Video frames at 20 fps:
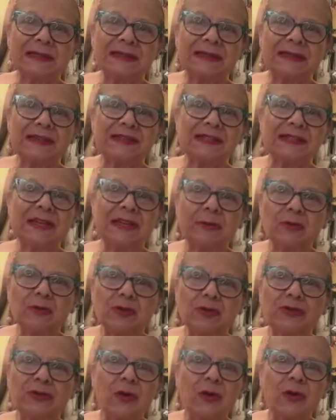They said it
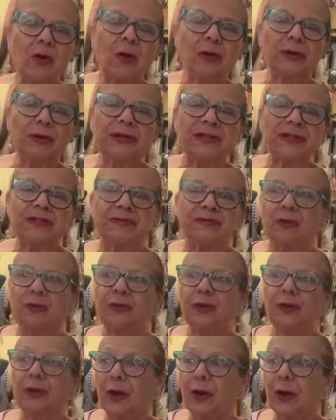was the oldest
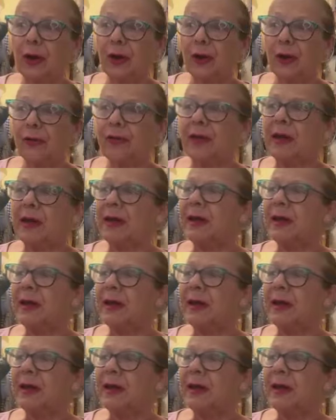fruit on earth.